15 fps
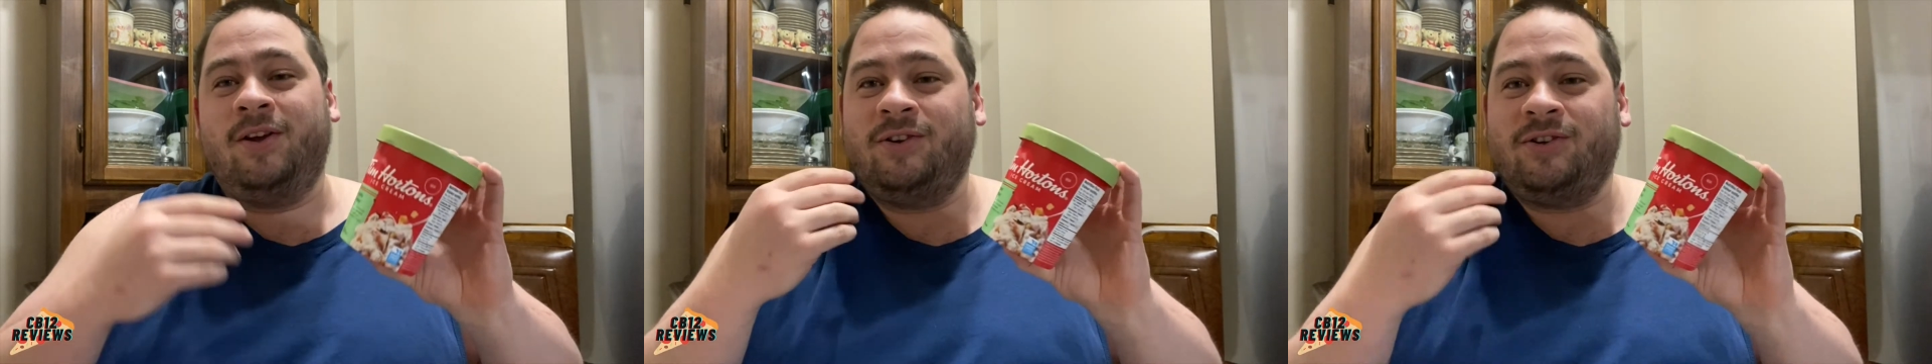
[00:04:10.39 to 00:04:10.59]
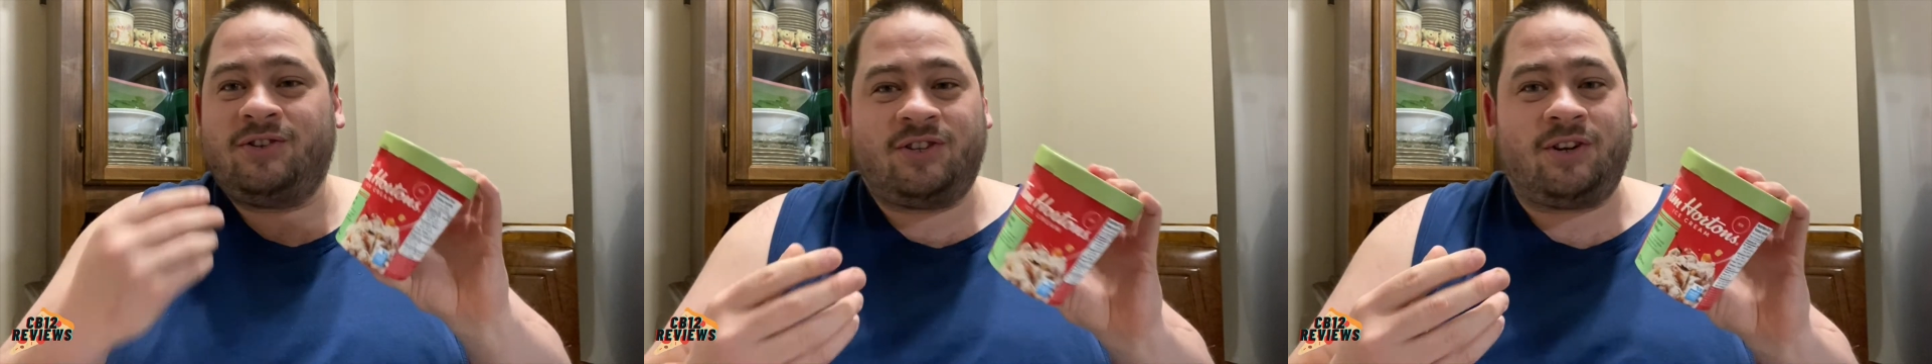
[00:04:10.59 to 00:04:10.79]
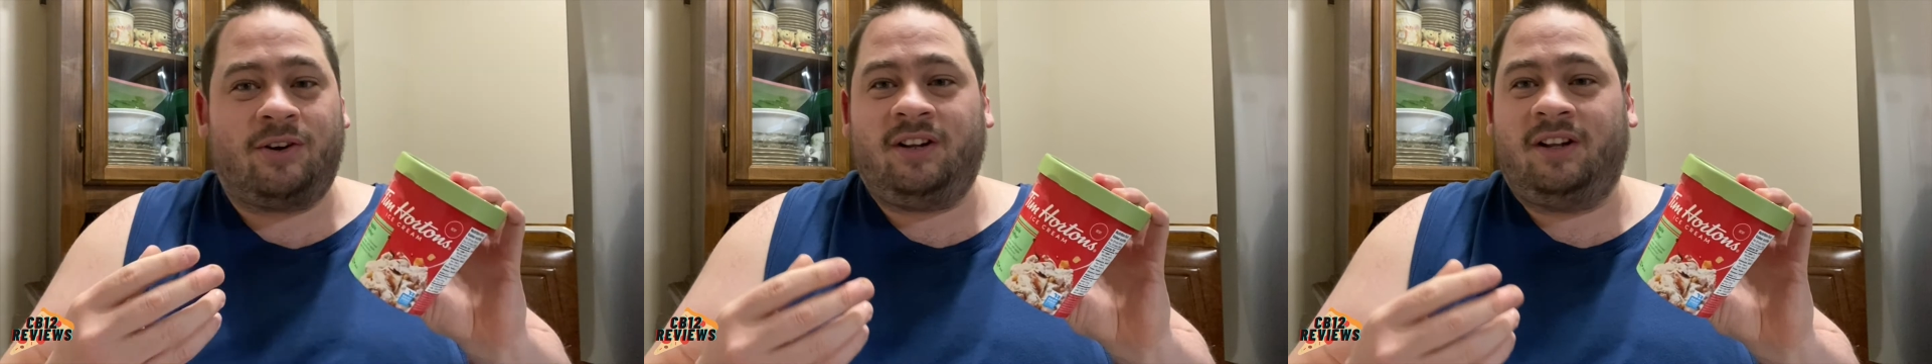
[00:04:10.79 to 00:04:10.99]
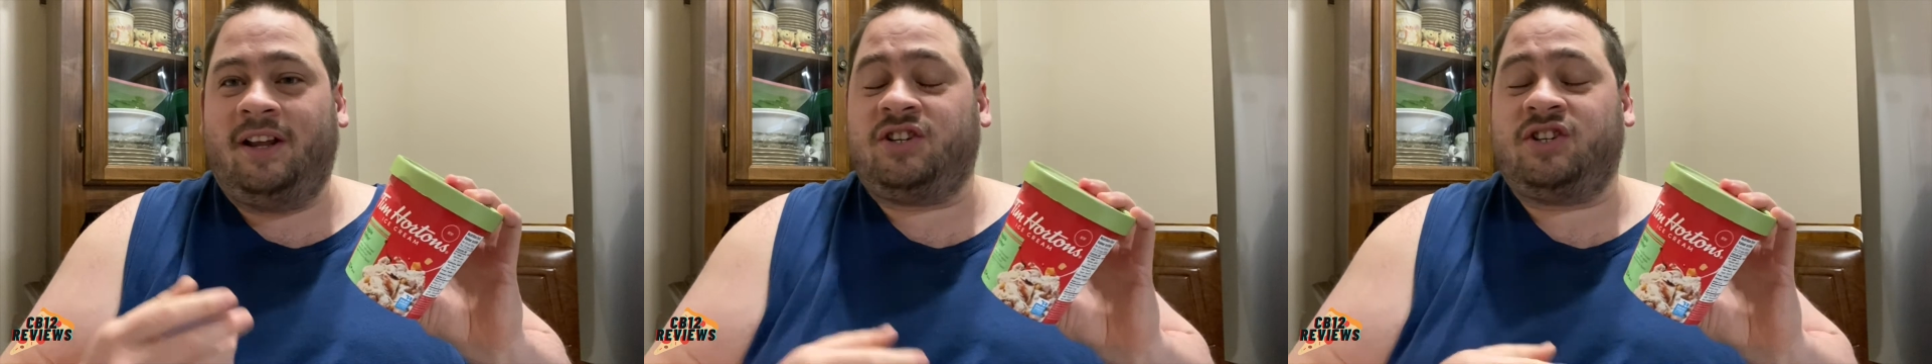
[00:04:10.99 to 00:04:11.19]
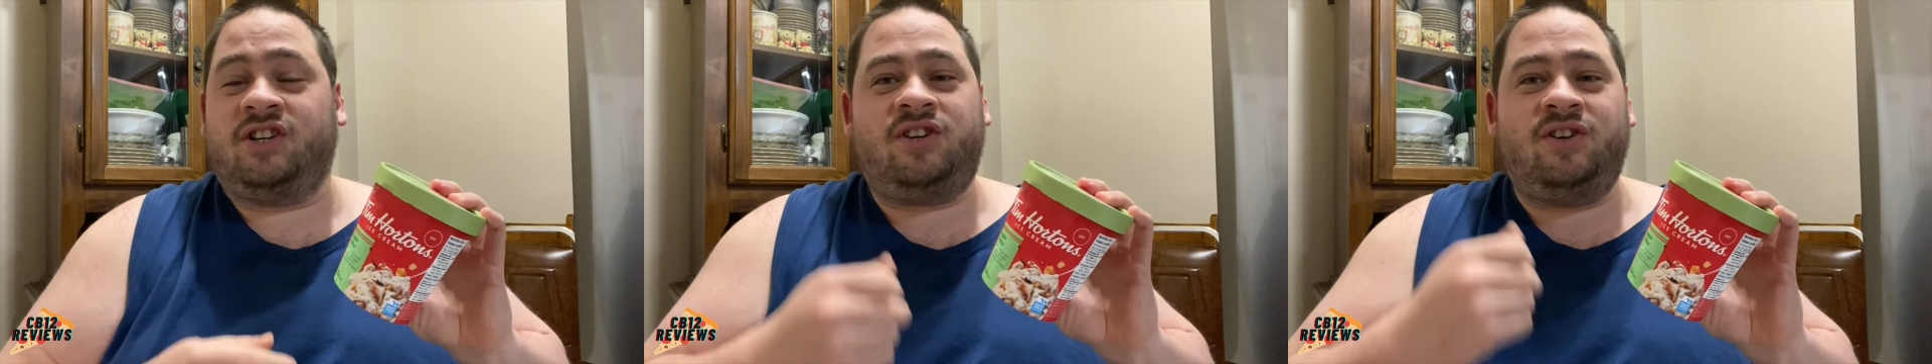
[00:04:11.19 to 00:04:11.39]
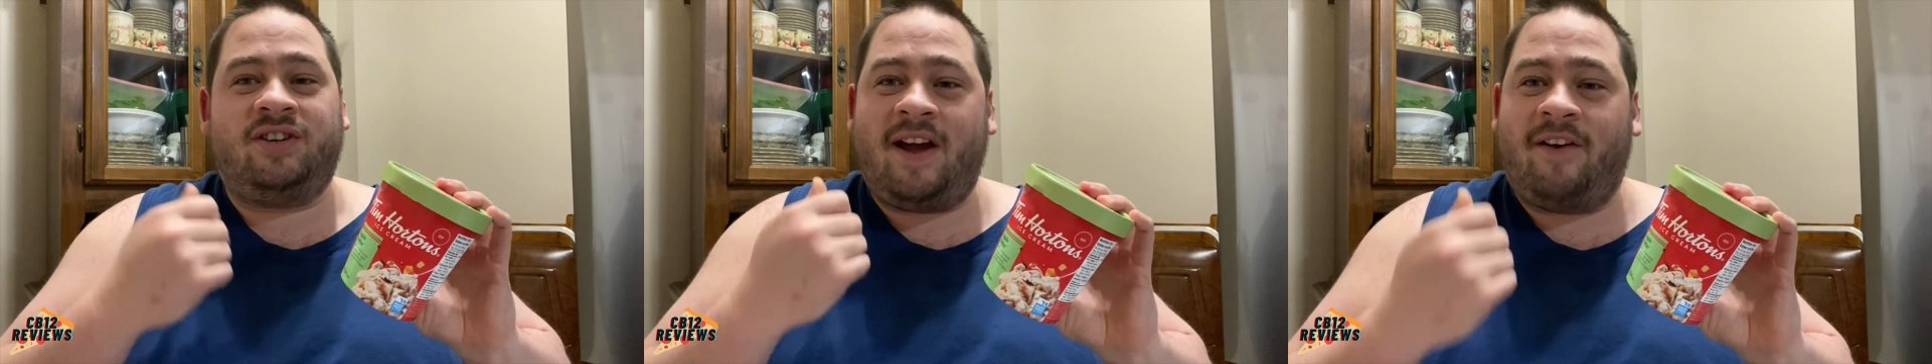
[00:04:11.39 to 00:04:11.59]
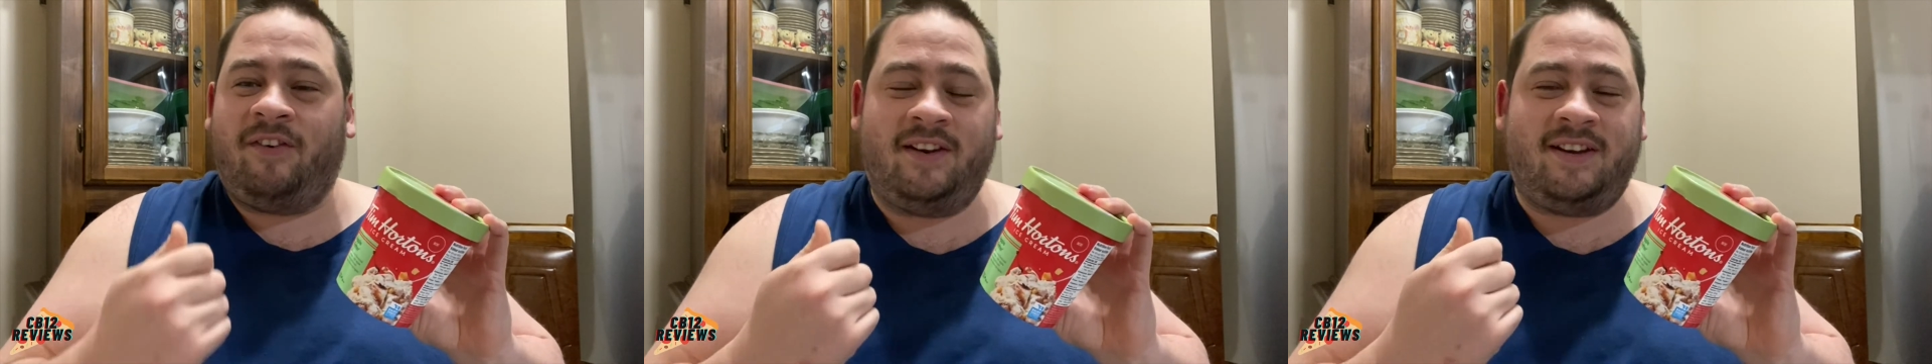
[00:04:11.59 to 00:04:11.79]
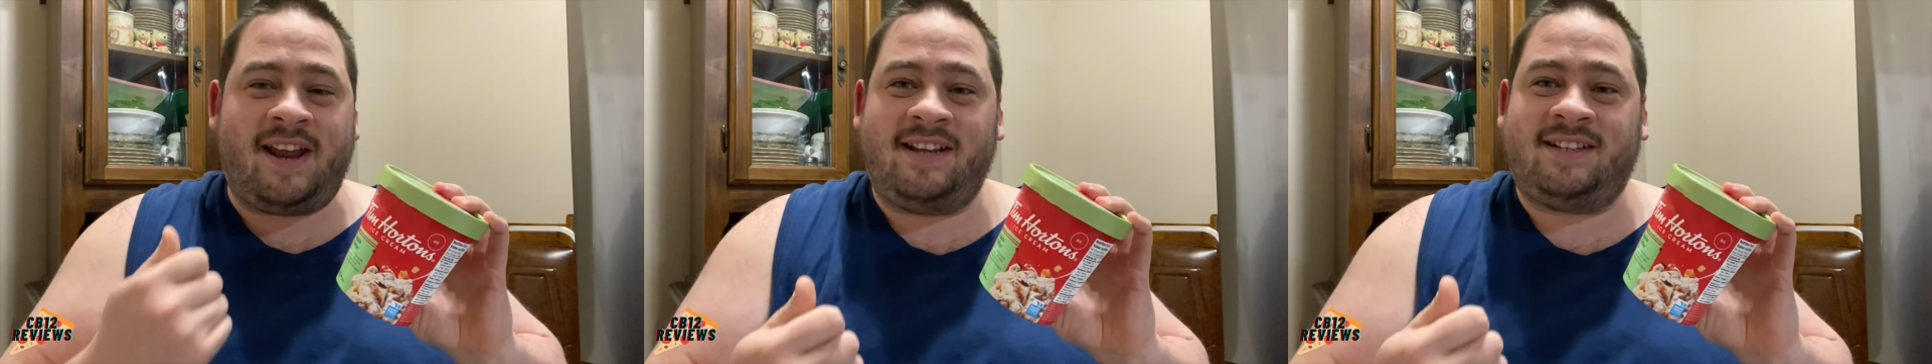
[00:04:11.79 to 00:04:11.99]
So delicious. You
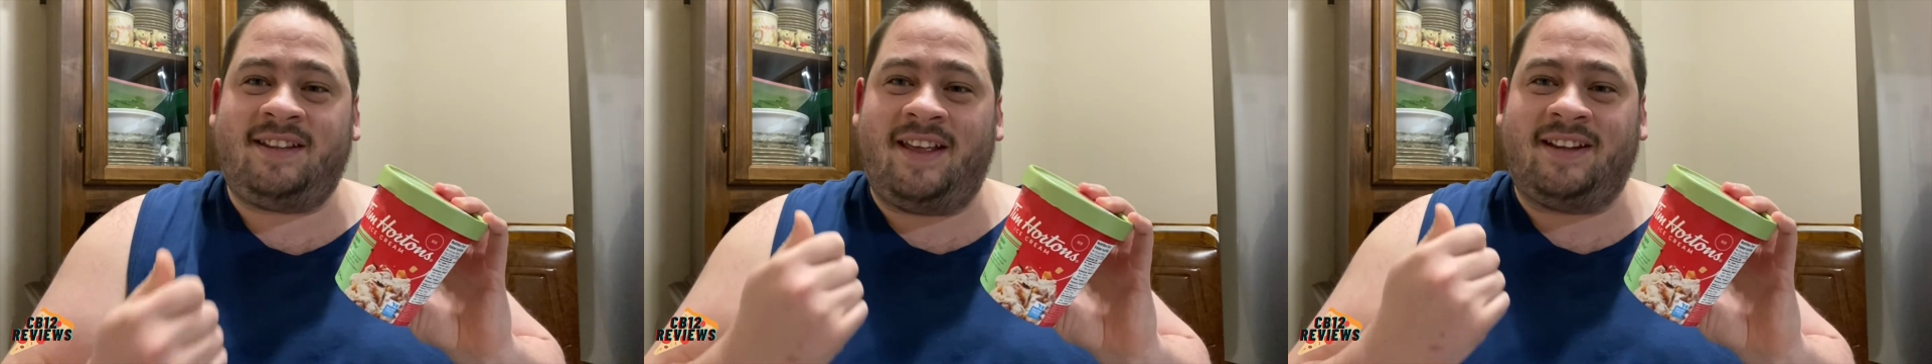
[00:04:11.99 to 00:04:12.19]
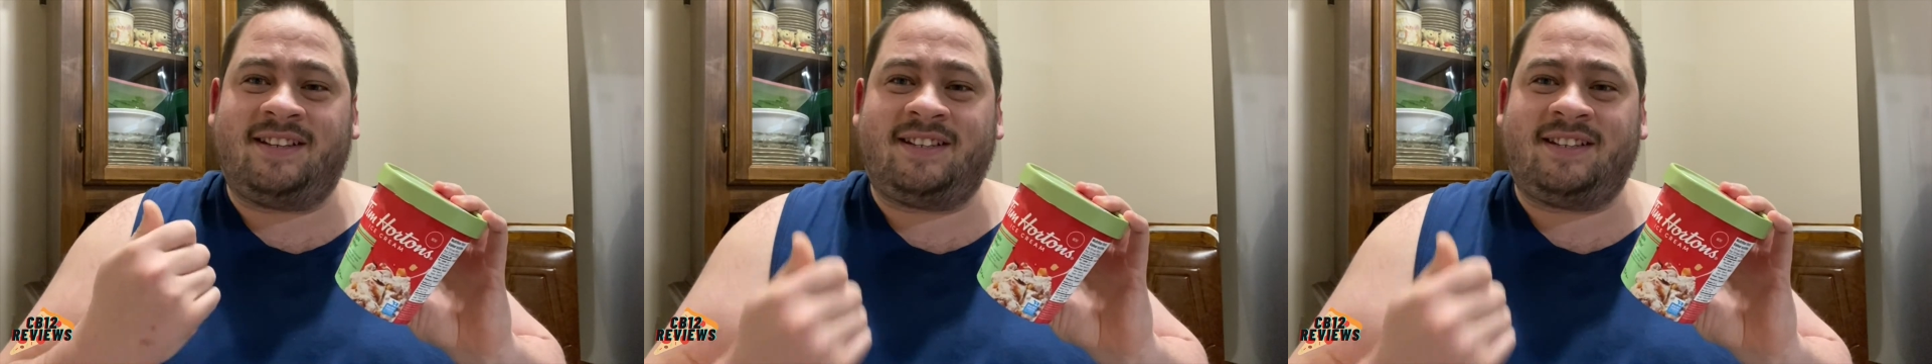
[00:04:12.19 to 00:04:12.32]
definitely tasted that